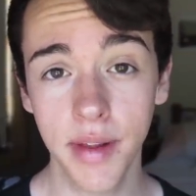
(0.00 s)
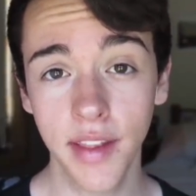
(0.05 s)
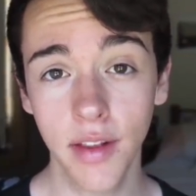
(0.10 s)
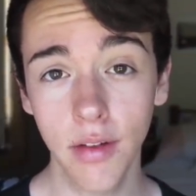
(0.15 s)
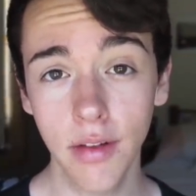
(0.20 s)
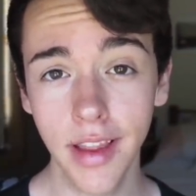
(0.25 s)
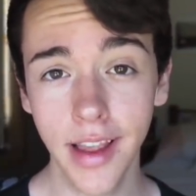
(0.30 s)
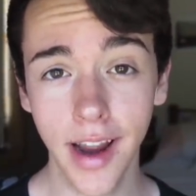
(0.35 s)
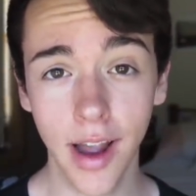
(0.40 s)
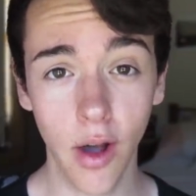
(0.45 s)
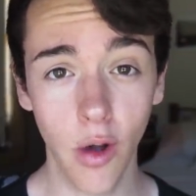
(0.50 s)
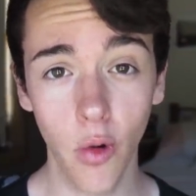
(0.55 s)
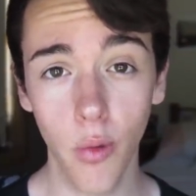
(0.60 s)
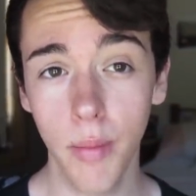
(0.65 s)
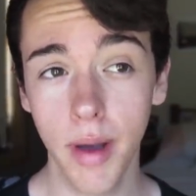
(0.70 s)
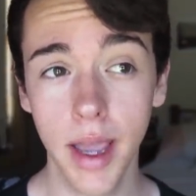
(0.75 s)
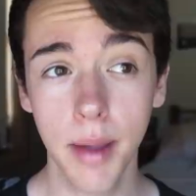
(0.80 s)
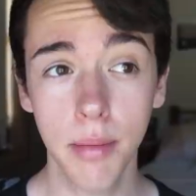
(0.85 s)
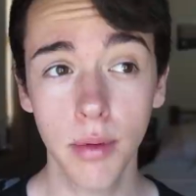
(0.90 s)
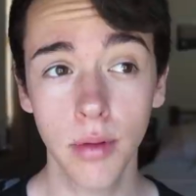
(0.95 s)
It's all like
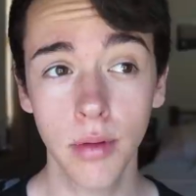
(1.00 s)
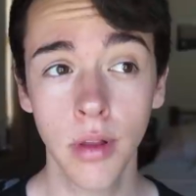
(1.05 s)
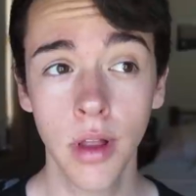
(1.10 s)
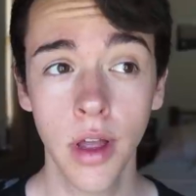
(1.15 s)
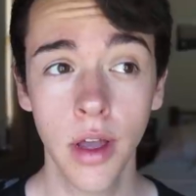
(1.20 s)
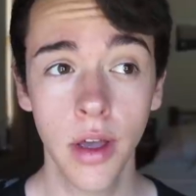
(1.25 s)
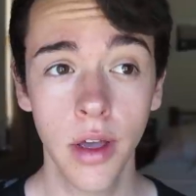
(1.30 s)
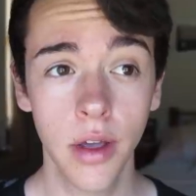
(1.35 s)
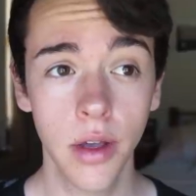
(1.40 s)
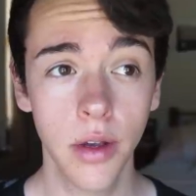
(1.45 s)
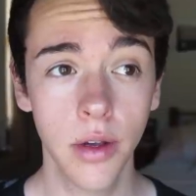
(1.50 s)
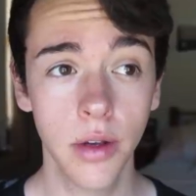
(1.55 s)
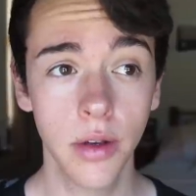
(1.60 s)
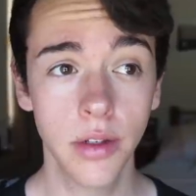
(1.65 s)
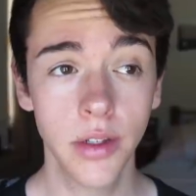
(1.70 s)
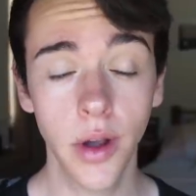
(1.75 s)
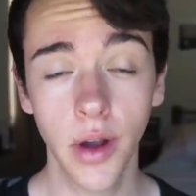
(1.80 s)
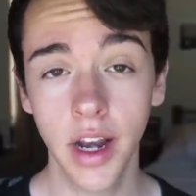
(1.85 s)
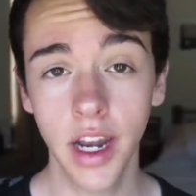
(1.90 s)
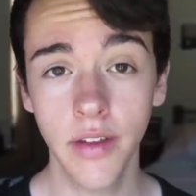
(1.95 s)
old people who
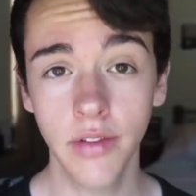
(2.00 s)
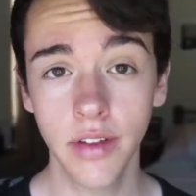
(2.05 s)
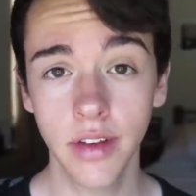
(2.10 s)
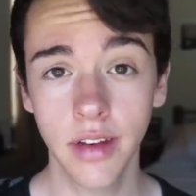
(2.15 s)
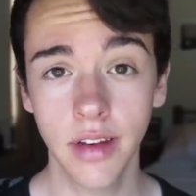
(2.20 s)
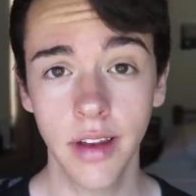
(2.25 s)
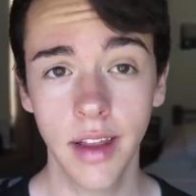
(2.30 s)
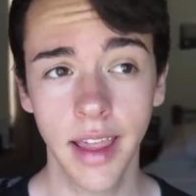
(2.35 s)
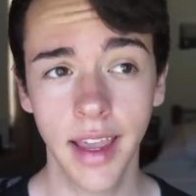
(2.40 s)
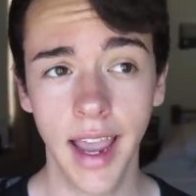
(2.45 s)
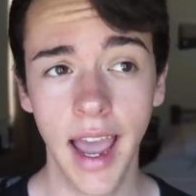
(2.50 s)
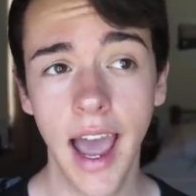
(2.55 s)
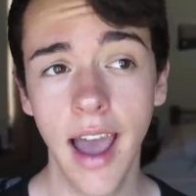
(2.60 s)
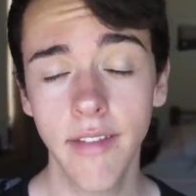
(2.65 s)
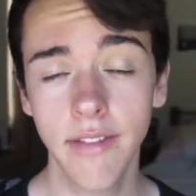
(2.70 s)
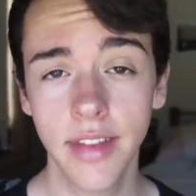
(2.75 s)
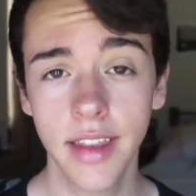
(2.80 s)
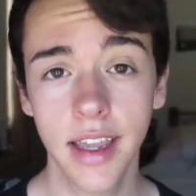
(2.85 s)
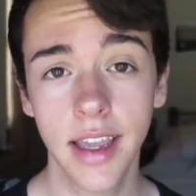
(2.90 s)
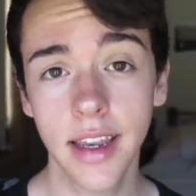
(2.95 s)
don't even like
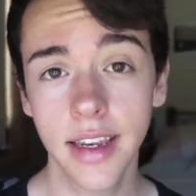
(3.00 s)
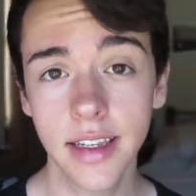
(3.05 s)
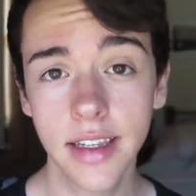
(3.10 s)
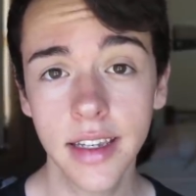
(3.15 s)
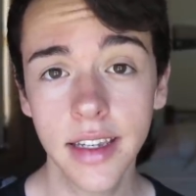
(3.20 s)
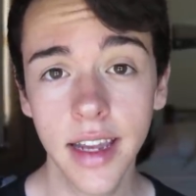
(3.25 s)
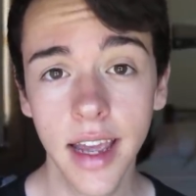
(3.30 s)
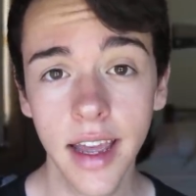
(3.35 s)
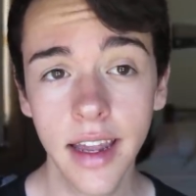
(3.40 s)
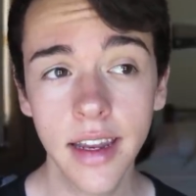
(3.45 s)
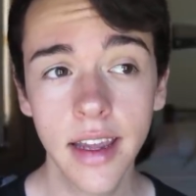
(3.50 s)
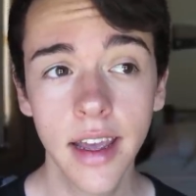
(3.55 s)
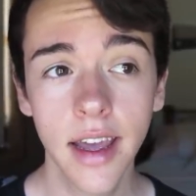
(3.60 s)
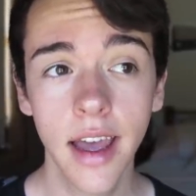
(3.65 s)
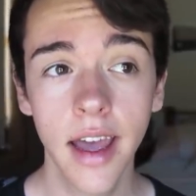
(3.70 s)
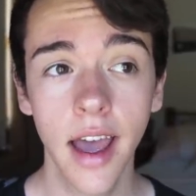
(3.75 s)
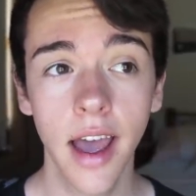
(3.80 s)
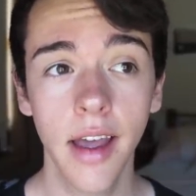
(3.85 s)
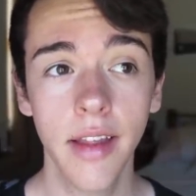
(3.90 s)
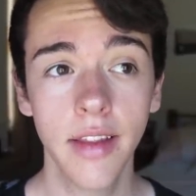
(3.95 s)
have the internet,
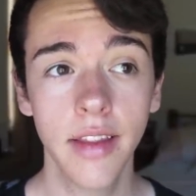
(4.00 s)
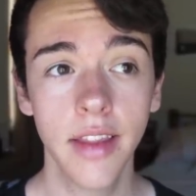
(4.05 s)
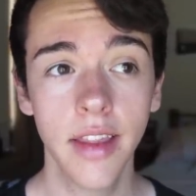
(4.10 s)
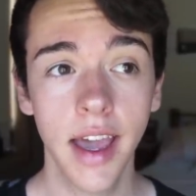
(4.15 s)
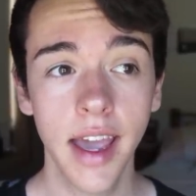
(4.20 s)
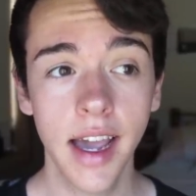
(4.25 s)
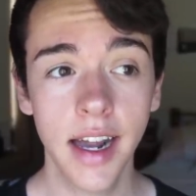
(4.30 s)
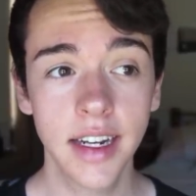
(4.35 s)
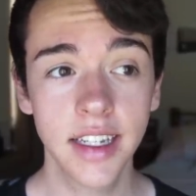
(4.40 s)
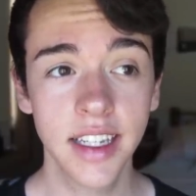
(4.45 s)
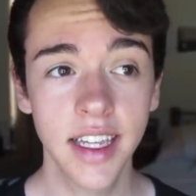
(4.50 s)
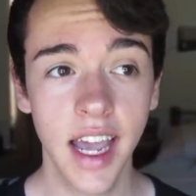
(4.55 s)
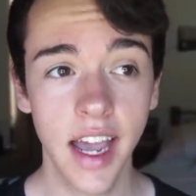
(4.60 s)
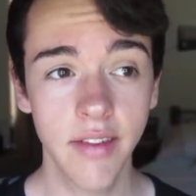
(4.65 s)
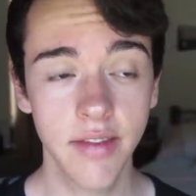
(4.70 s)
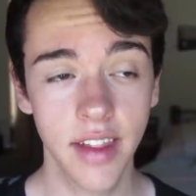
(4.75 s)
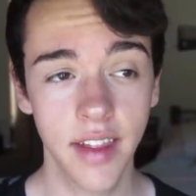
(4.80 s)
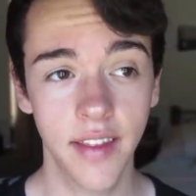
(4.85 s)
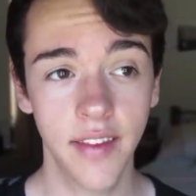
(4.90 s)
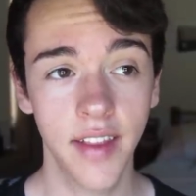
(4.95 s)
and they actually
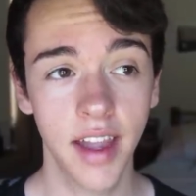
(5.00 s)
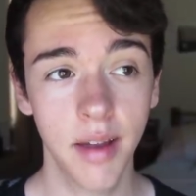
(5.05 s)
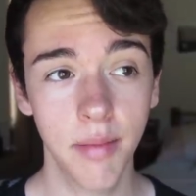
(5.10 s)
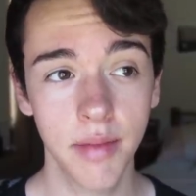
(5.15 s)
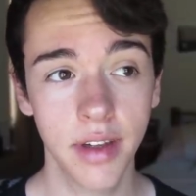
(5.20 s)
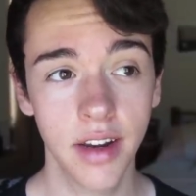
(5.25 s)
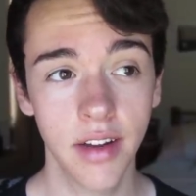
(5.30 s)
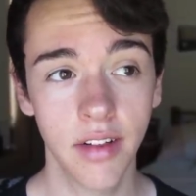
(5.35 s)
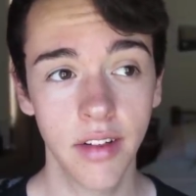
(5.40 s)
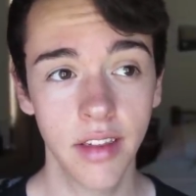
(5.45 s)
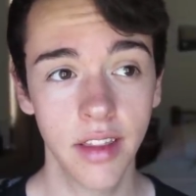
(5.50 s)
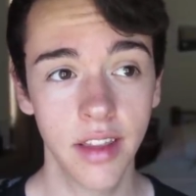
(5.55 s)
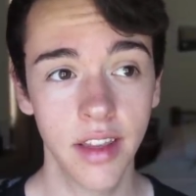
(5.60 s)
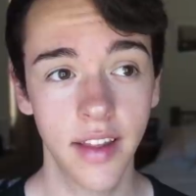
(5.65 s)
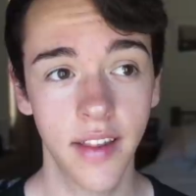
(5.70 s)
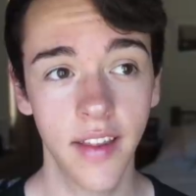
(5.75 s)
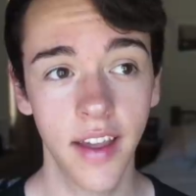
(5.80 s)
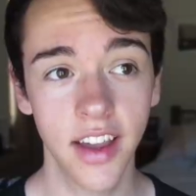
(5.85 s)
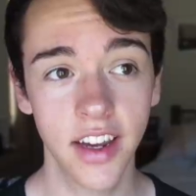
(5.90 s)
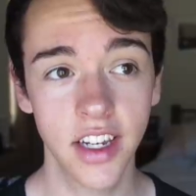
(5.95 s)
have this segment on
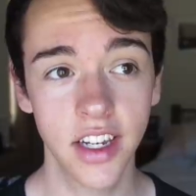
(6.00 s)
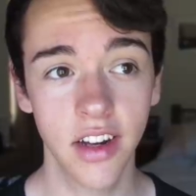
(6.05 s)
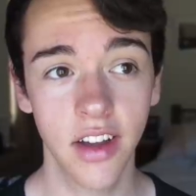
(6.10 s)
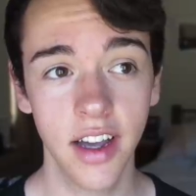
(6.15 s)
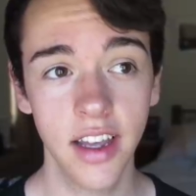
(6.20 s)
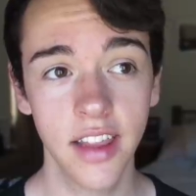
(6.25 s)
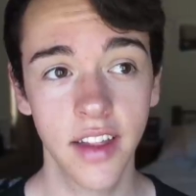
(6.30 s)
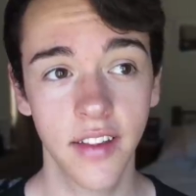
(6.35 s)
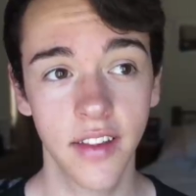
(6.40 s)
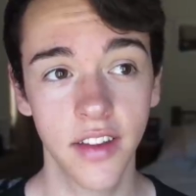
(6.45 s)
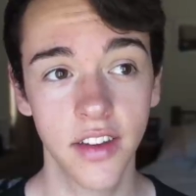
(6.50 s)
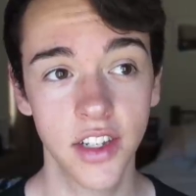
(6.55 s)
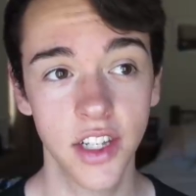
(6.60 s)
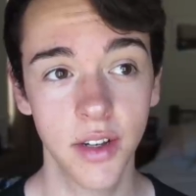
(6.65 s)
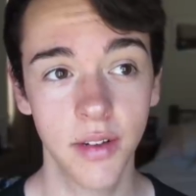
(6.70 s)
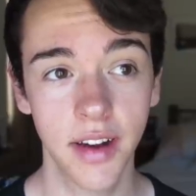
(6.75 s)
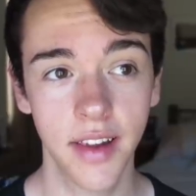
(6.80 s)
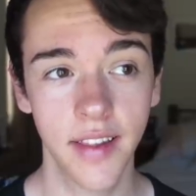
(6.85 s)
the station I listen to.